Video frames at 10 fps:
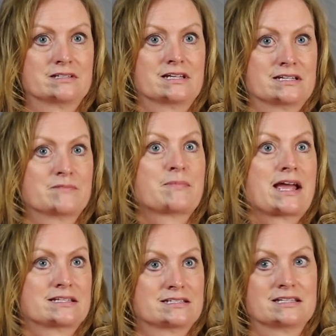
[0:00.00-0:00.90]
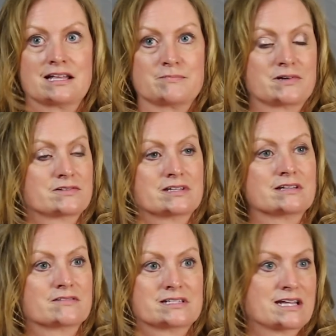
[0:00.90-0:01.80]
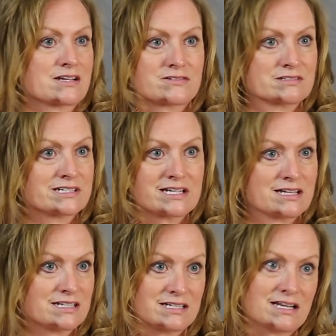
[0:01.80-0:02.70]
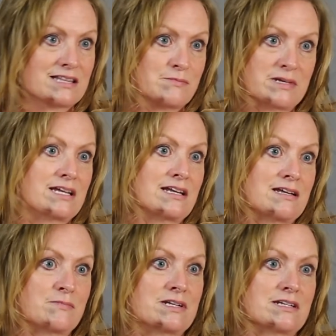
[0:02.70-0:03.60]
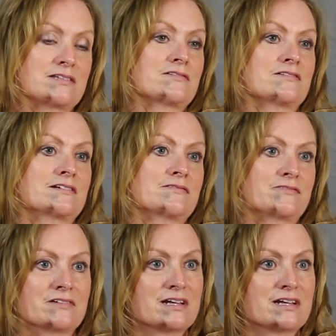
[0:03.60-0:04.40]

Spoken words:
they'll end up passing that person that was naturally talented at the beginning, but just sort of